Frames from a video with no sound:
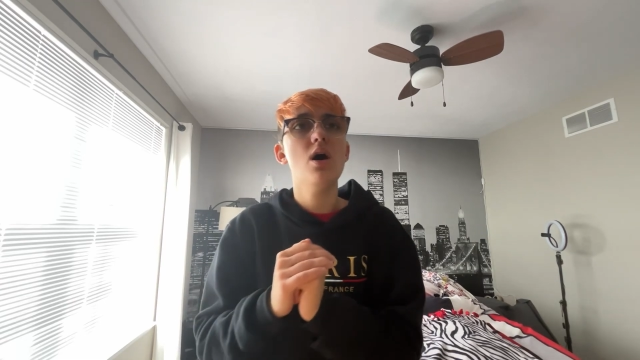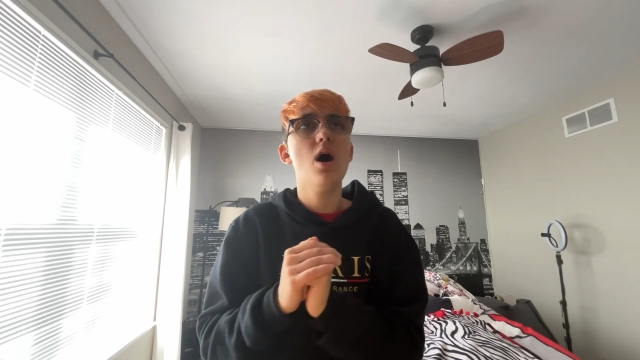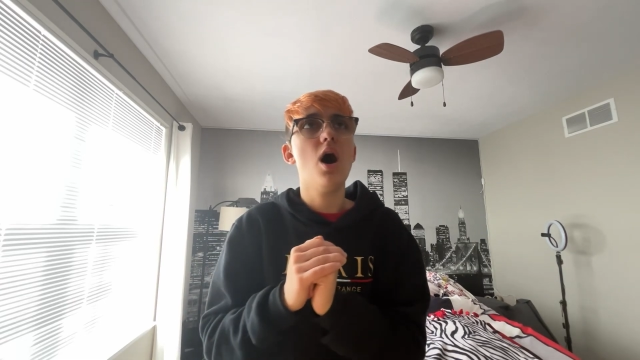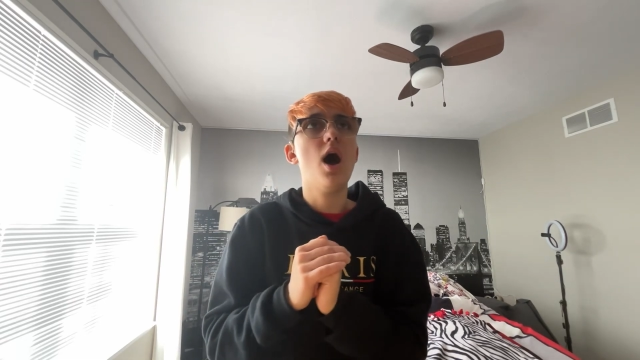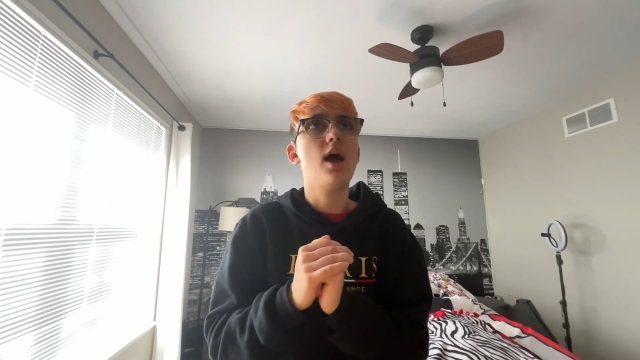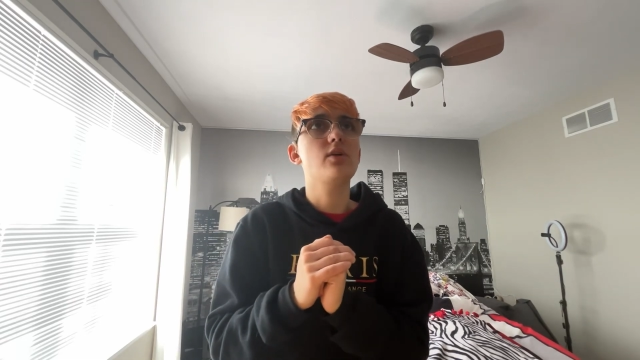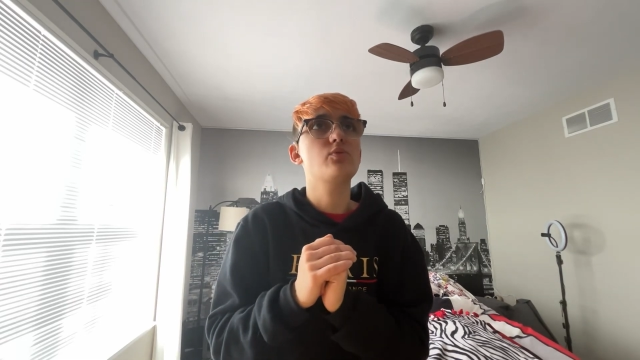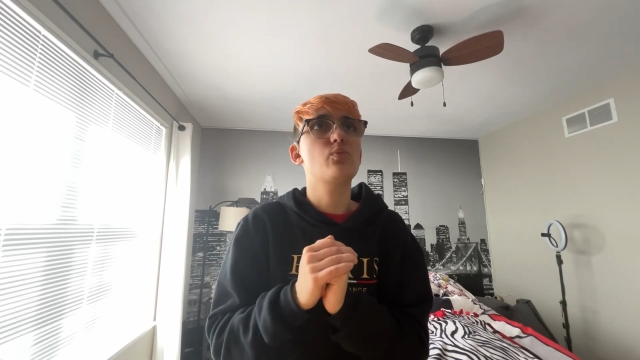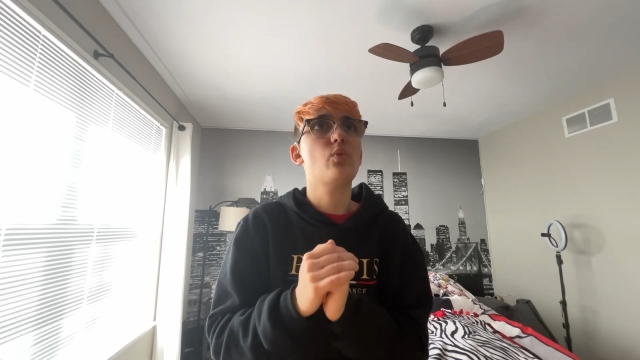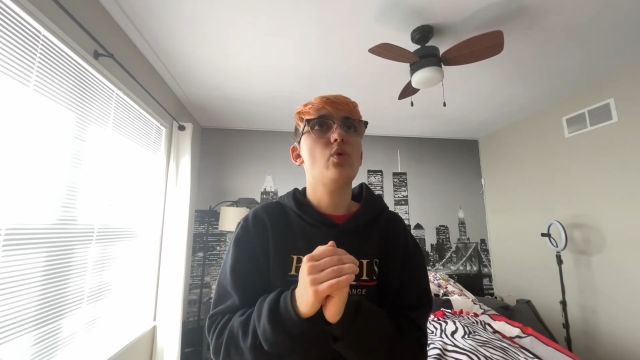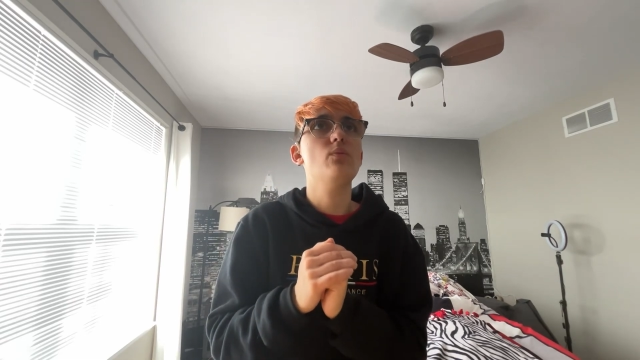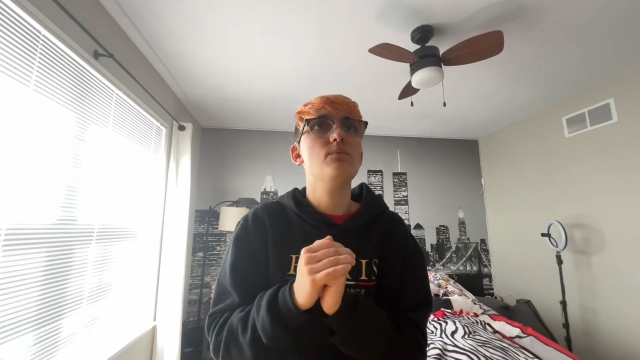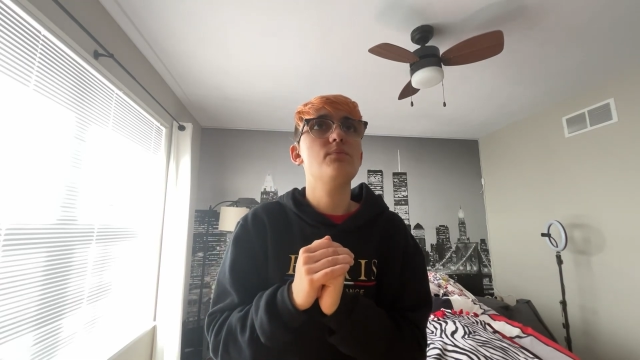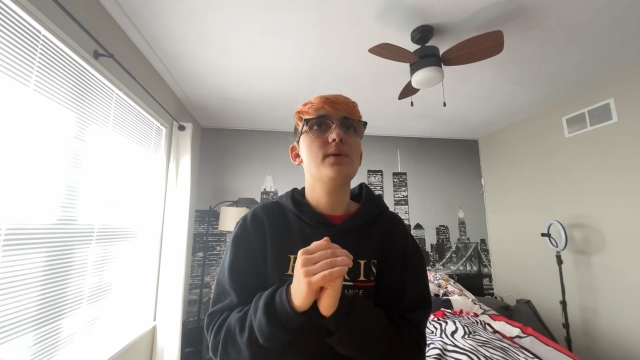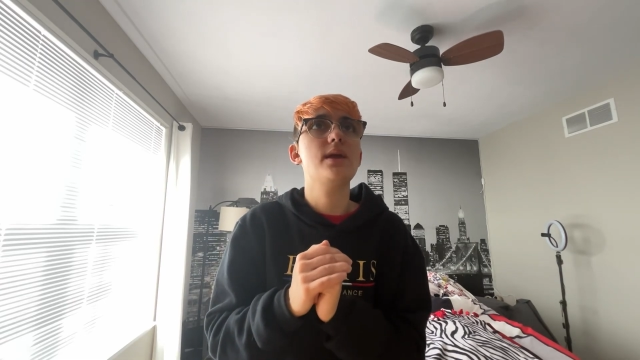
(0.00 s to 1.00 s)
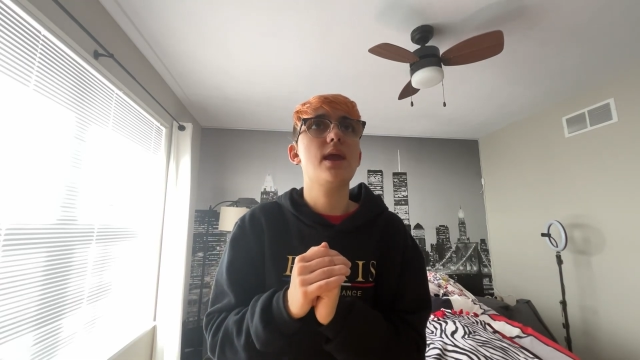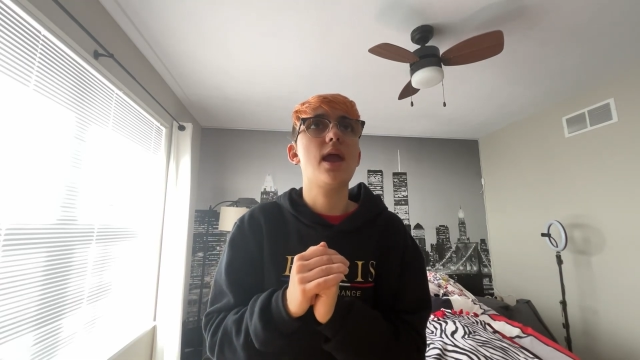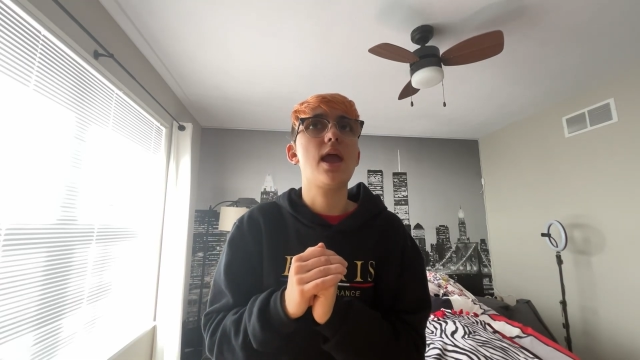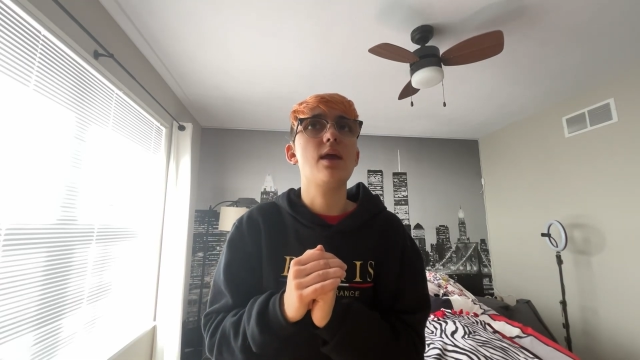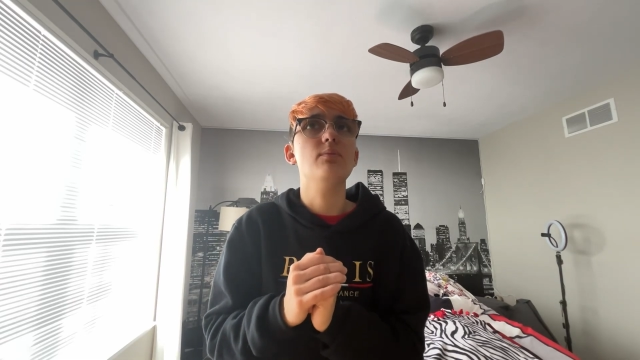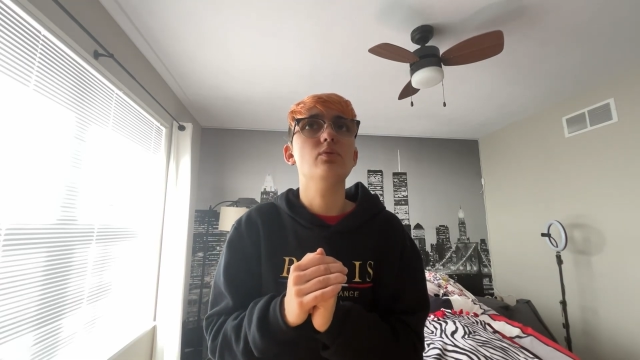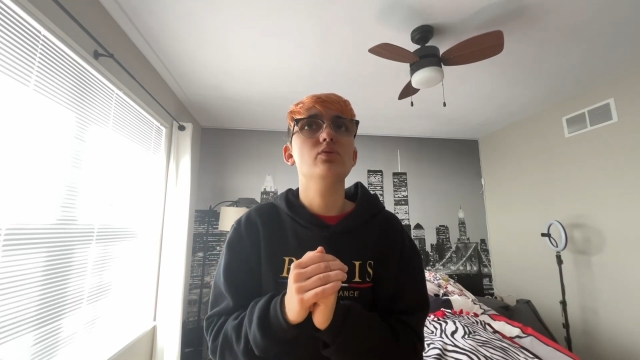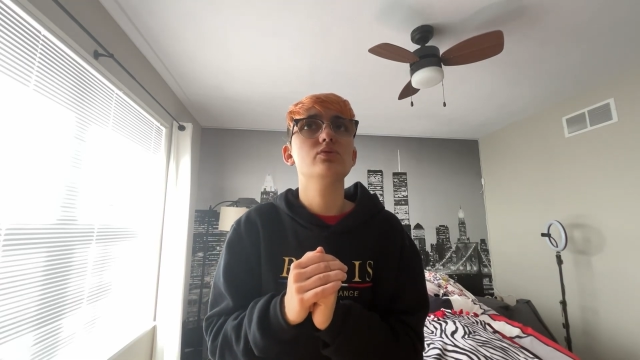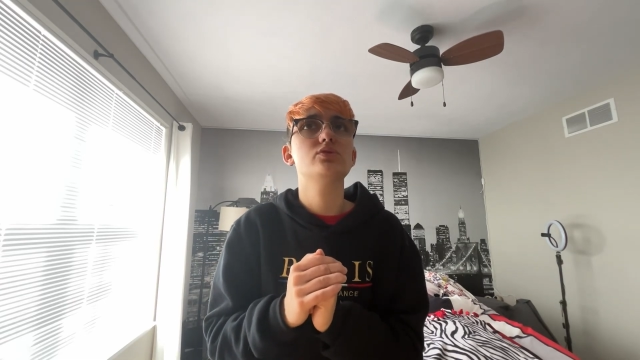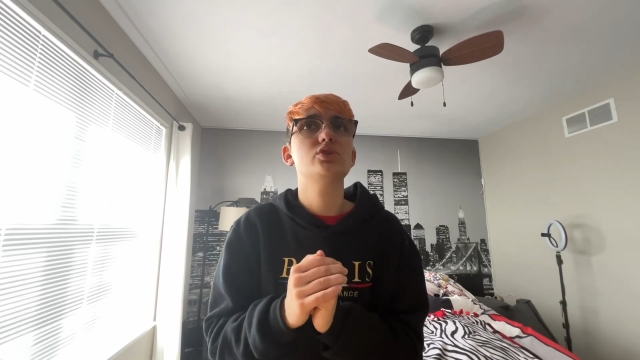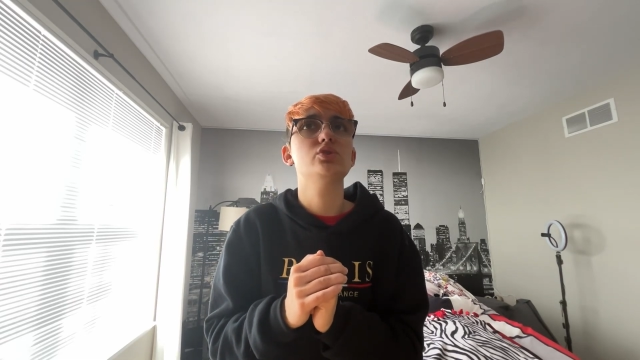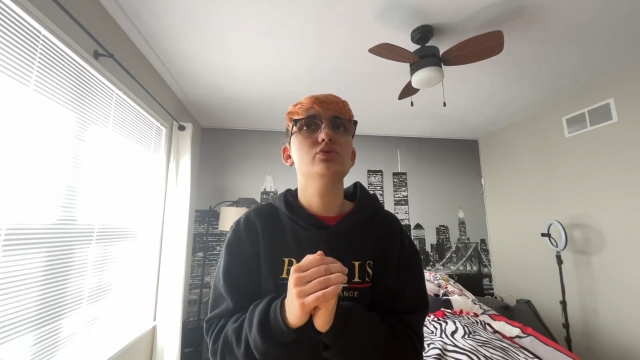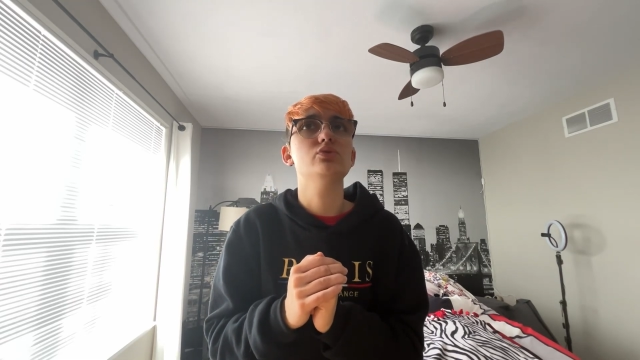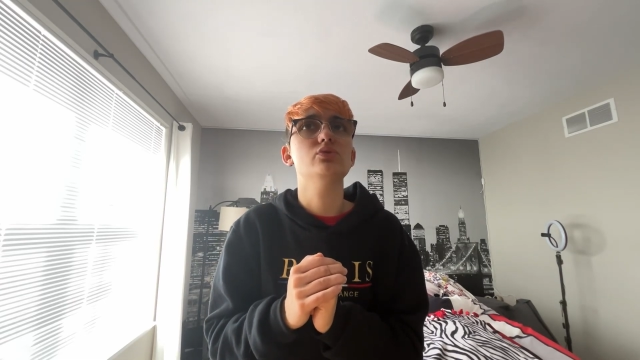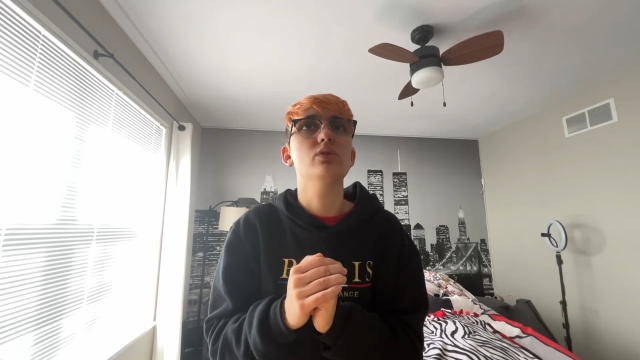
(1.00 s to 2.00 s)
I won't be able
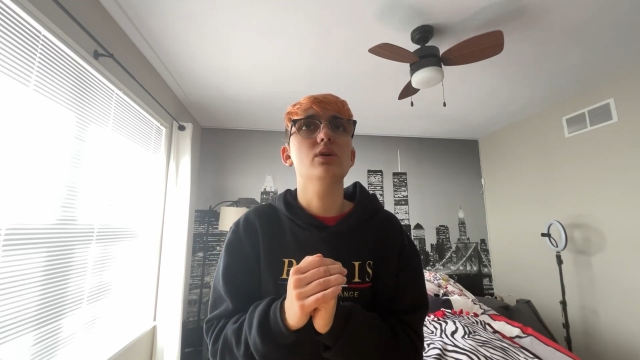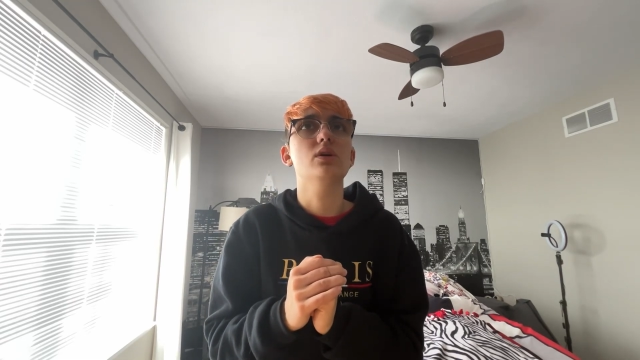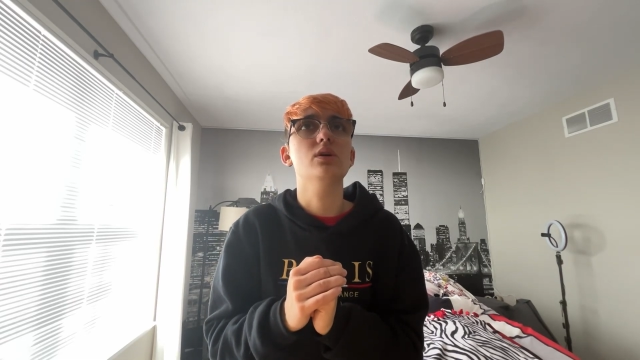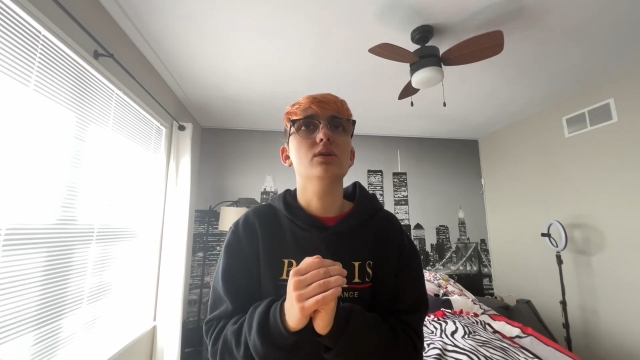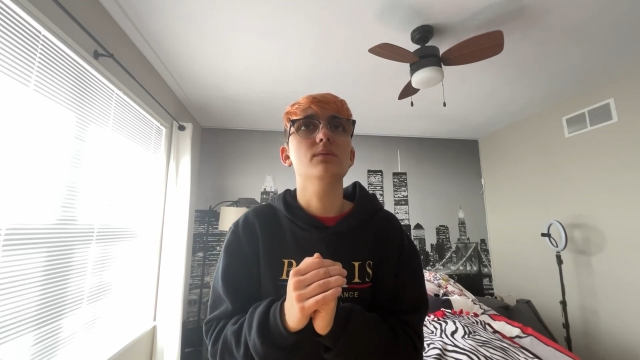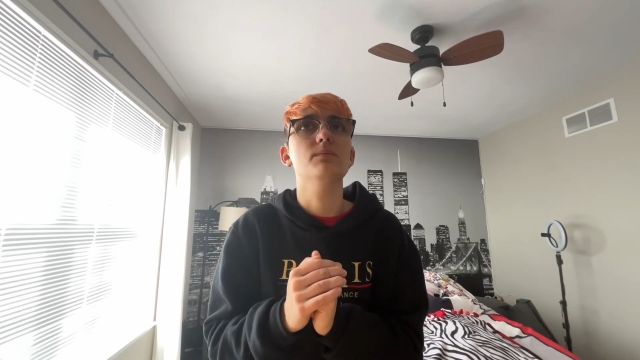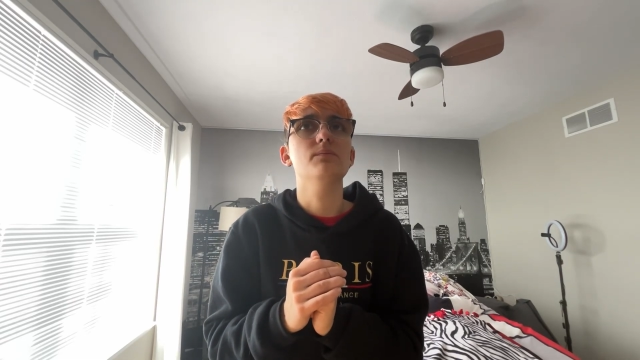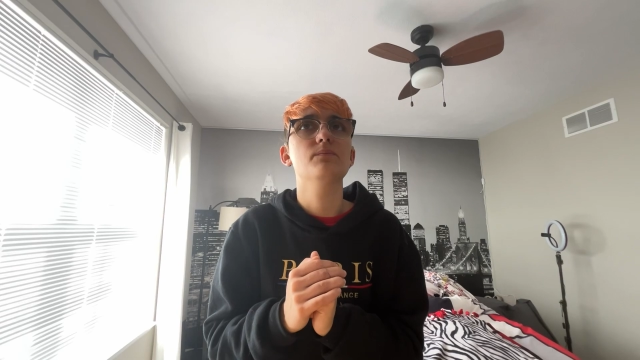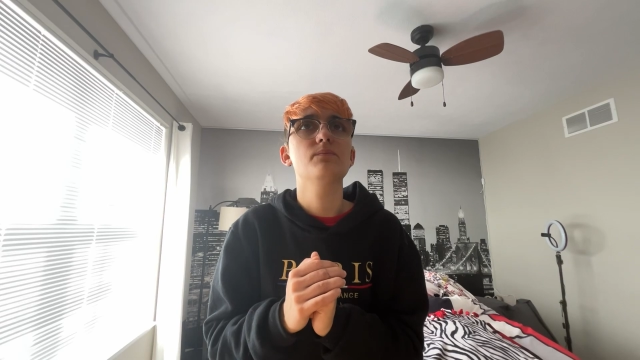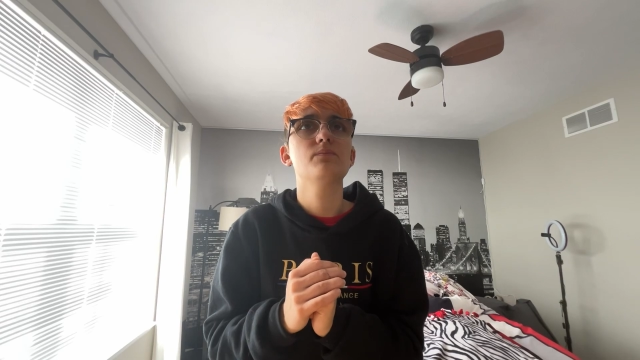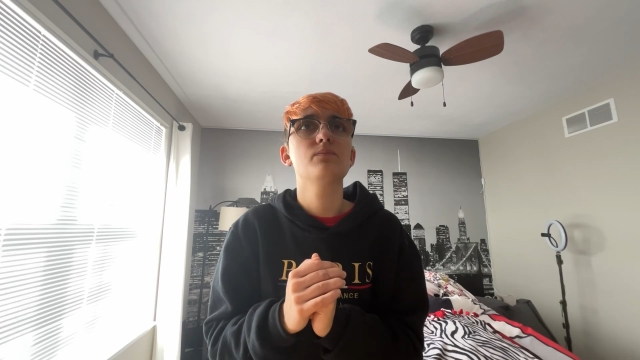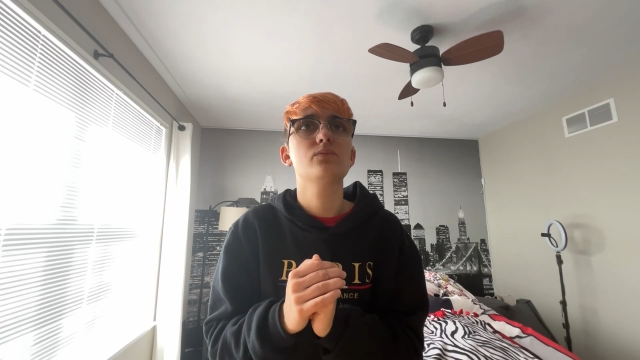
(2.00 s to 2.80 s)
to um,